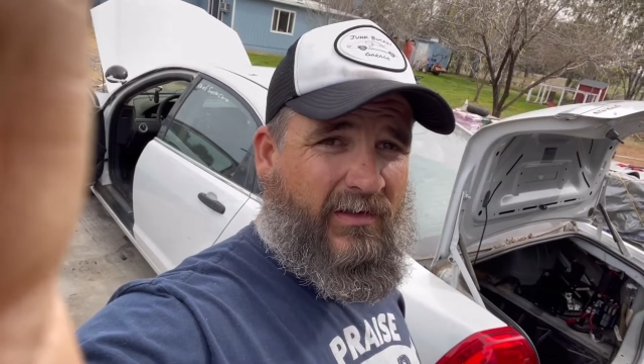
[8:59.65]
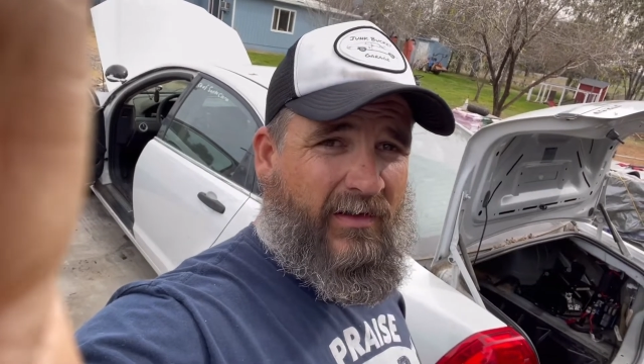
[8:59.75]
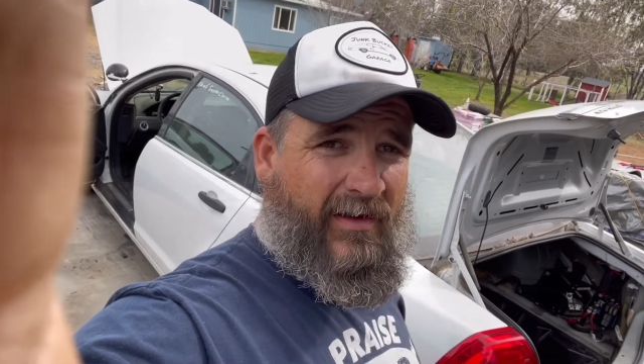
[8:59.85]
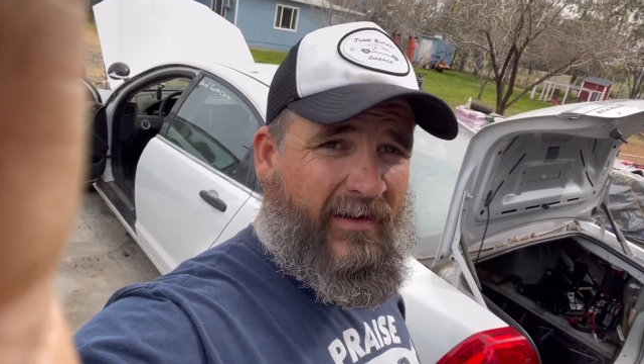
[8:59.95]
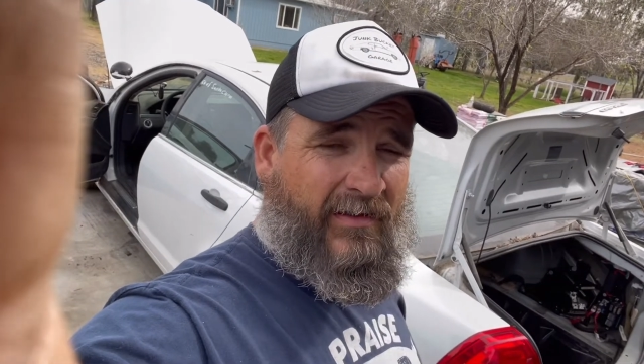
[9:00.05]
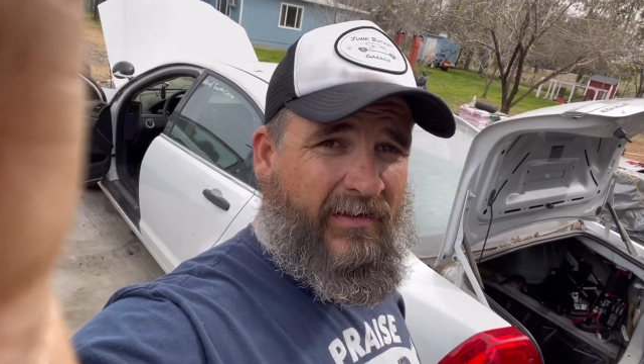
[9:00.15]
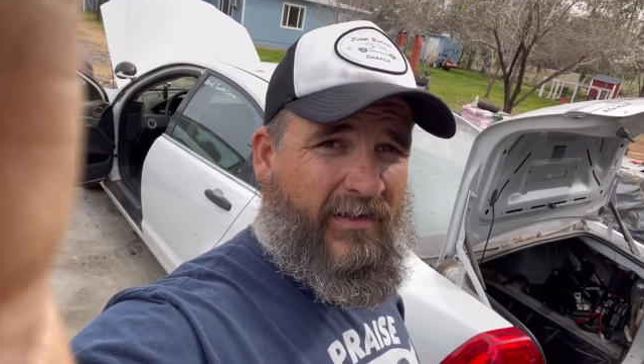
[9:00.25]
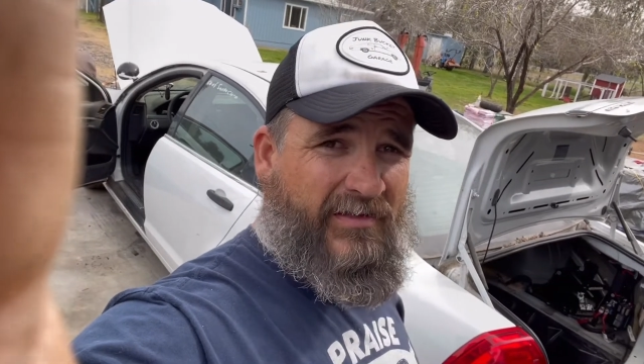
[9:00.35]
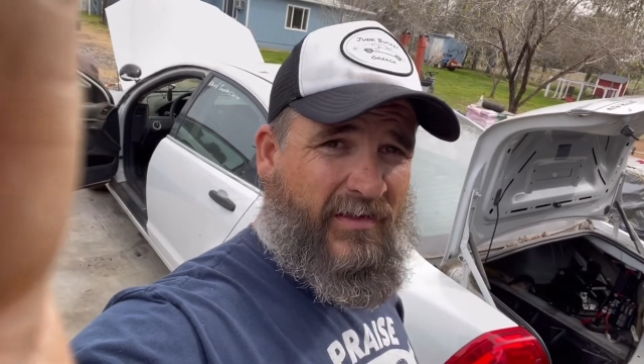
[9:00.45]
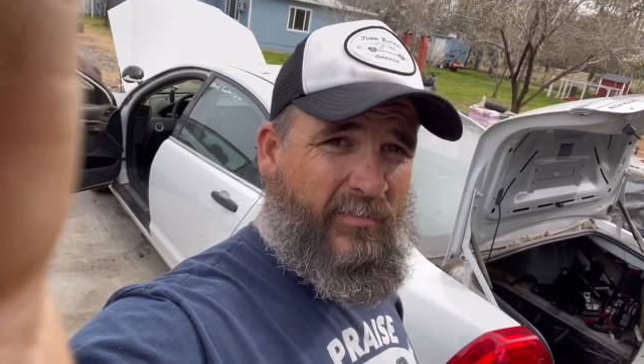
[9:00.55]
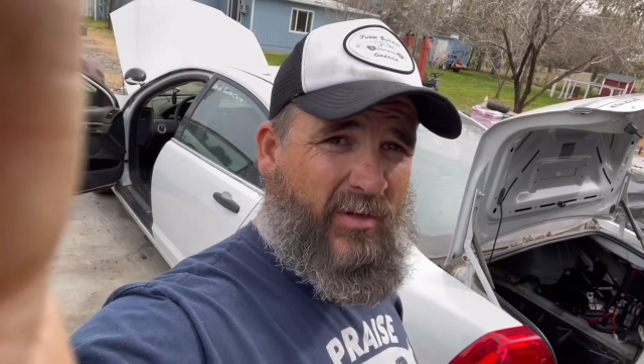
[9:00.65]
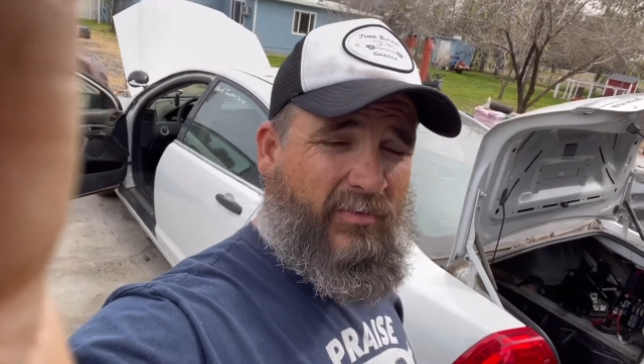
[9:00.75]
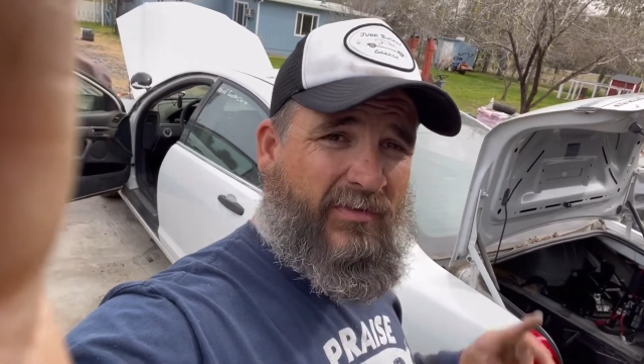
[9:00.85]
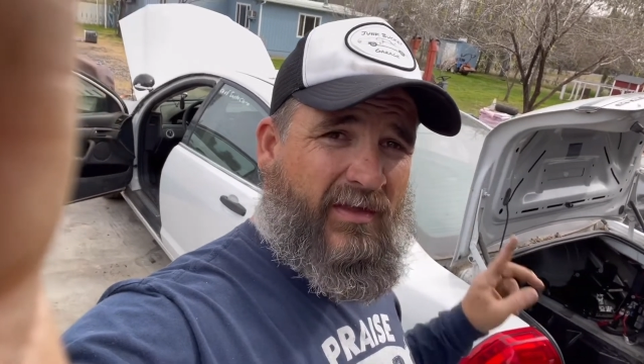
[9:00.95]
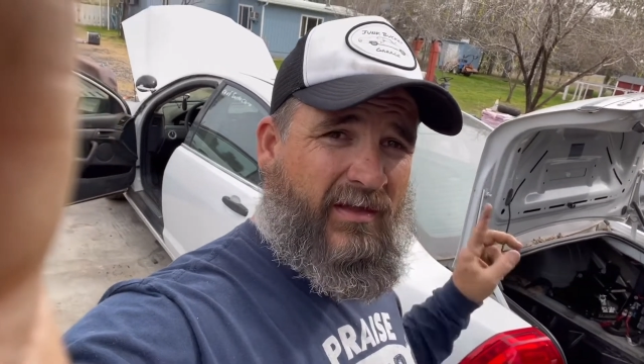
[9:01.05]
And some
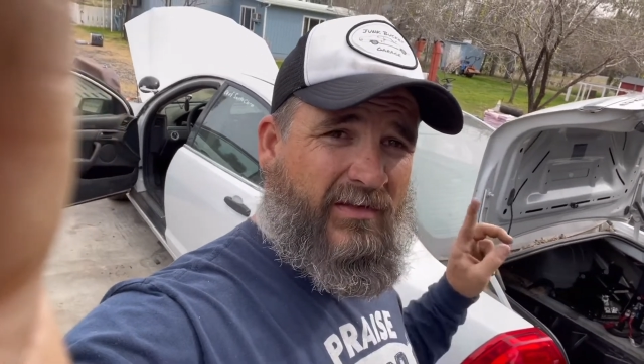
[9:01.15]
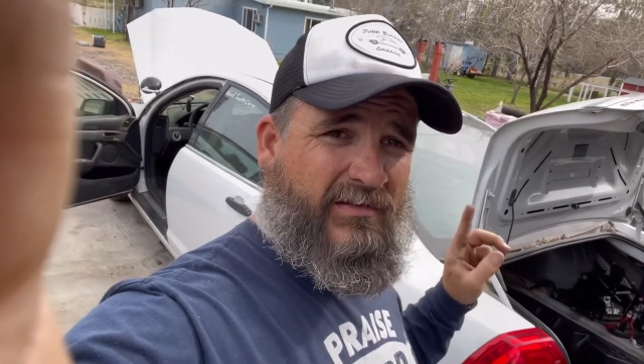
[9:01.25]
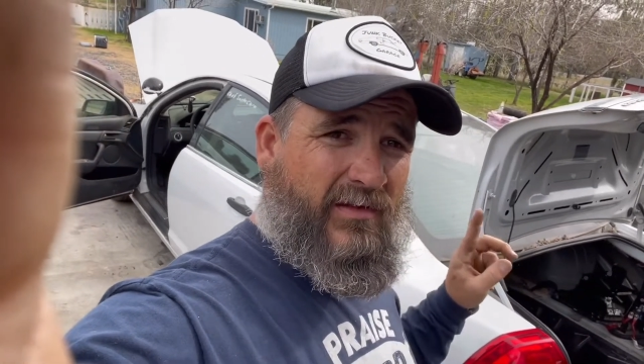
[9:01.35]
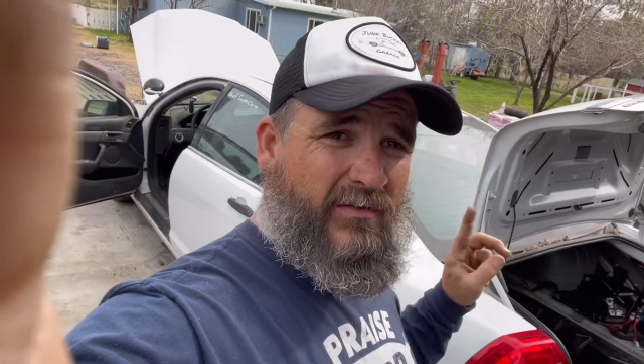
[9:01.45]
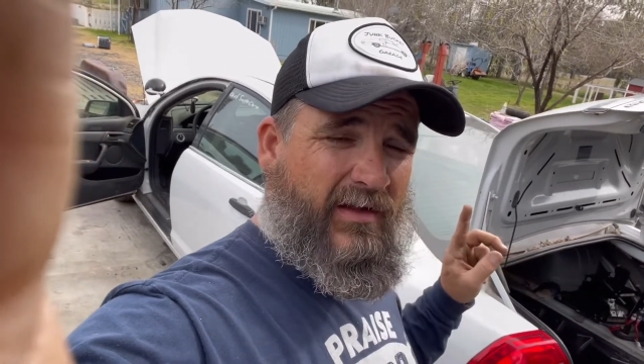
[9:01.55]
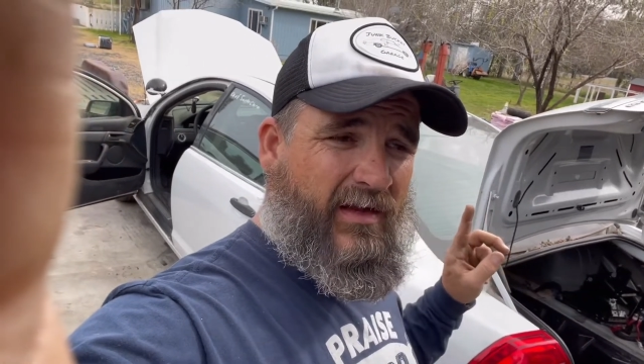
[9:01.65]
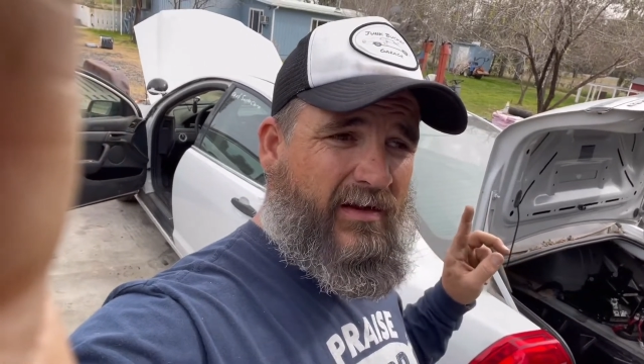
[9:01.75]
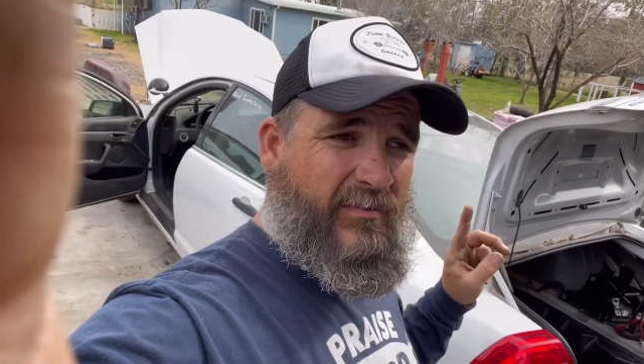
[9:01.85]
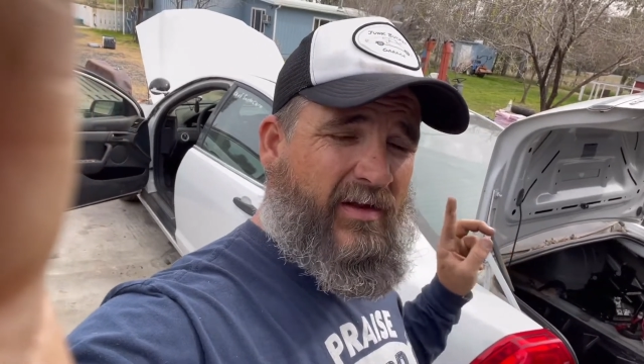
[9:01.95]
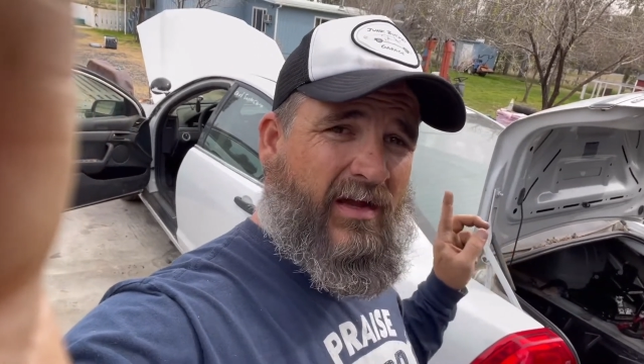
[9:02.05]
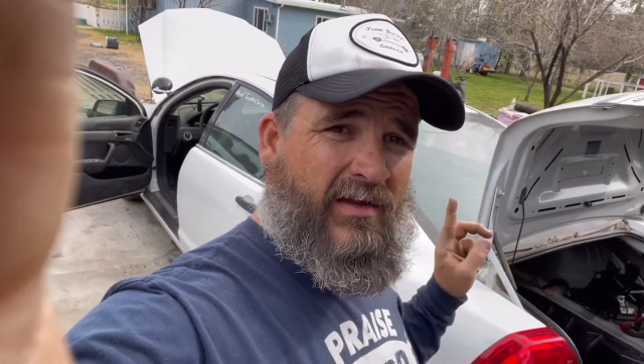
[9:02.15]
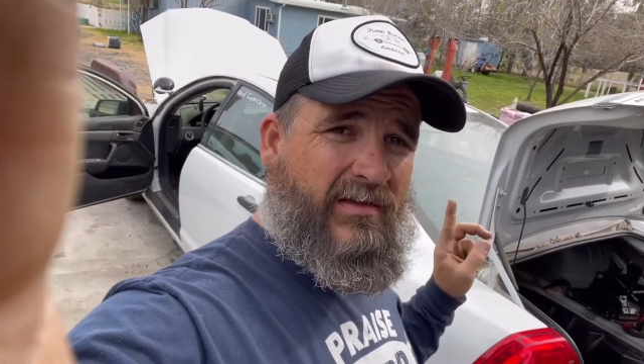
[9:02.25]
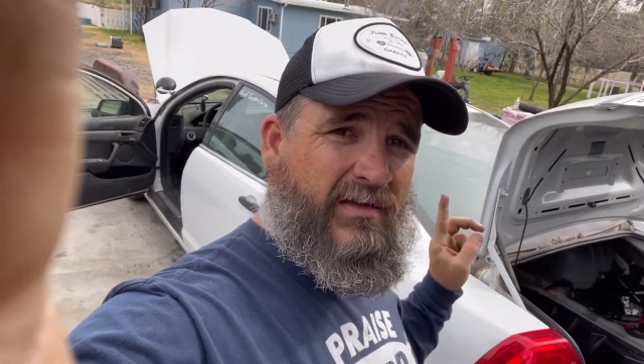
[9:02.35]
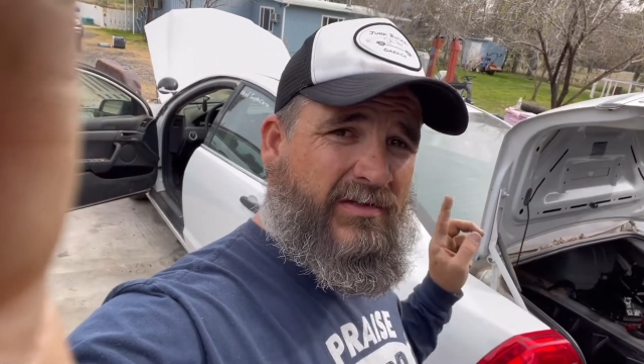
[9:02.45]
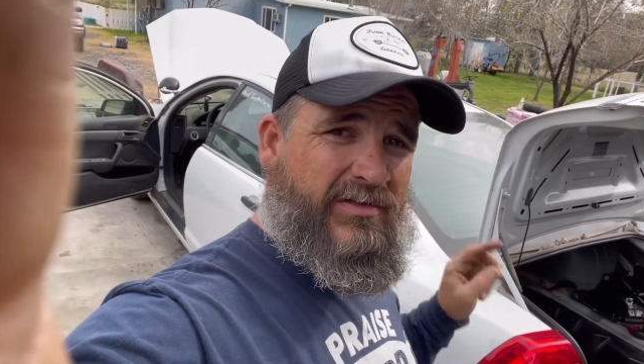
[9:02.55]
people think it's located behind
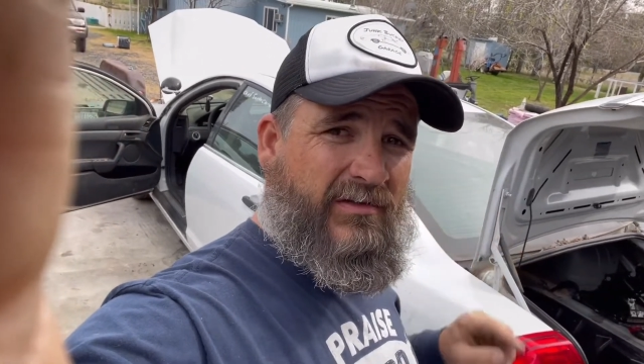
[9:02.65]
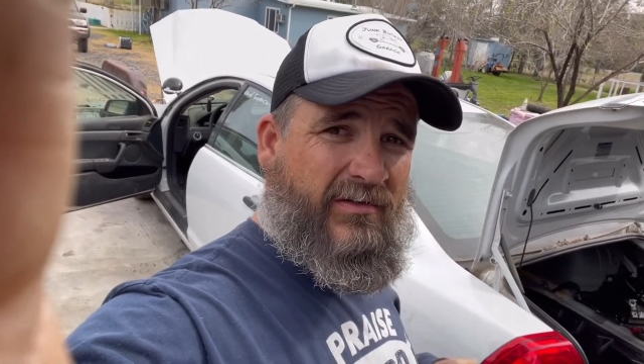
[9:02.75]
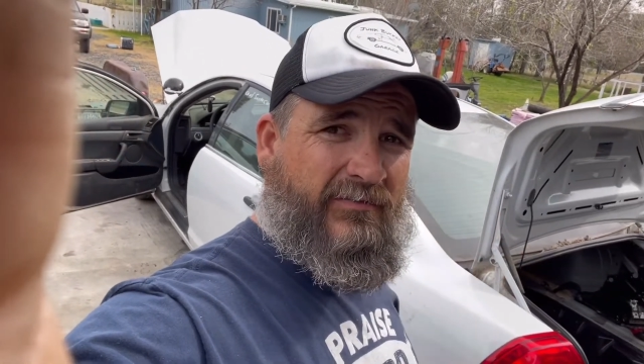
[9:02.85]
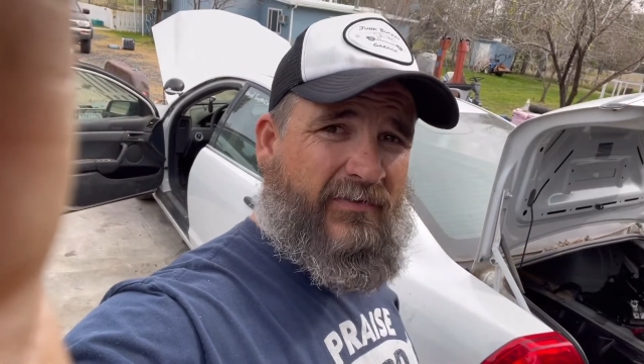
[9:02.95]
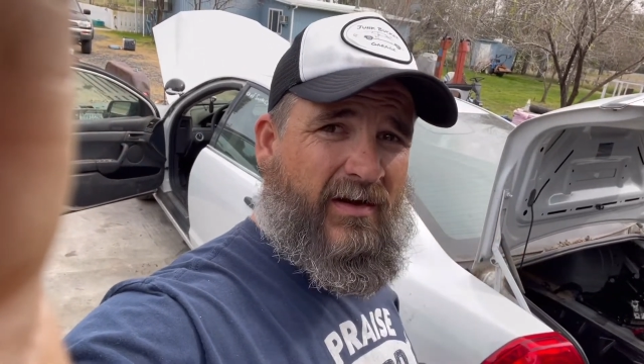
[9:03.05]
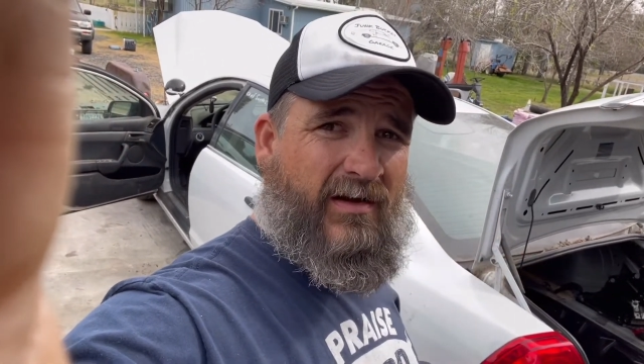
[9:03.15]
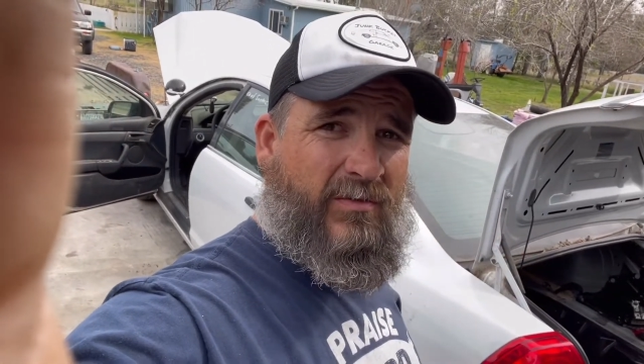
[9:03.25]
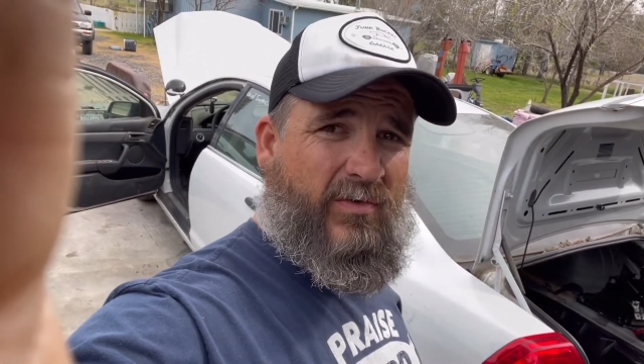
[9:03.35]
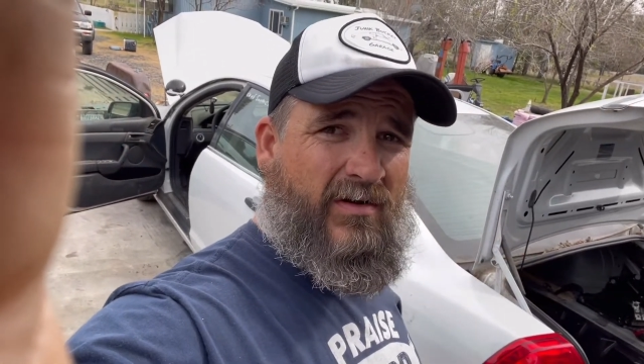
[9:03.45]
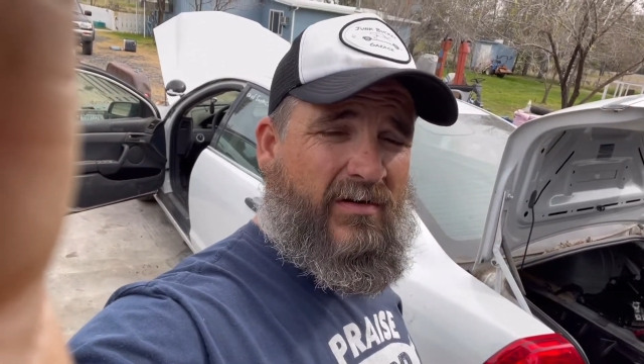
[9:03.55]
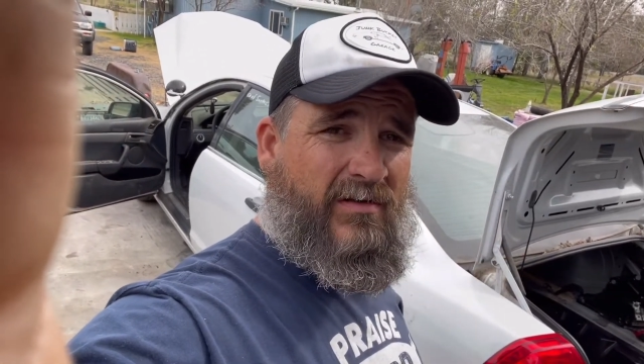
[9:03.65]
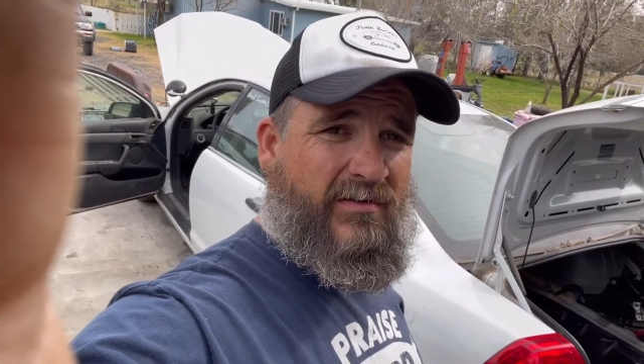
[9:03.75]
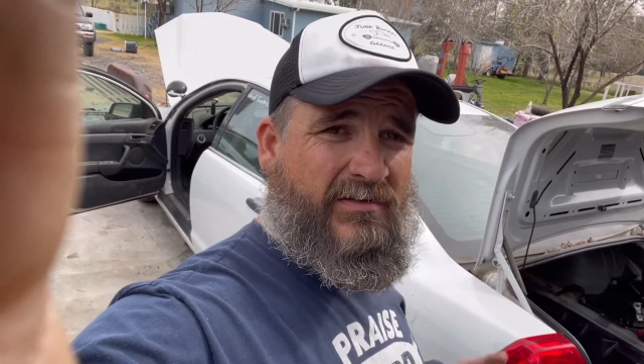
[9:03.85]
the engine on the firewall, and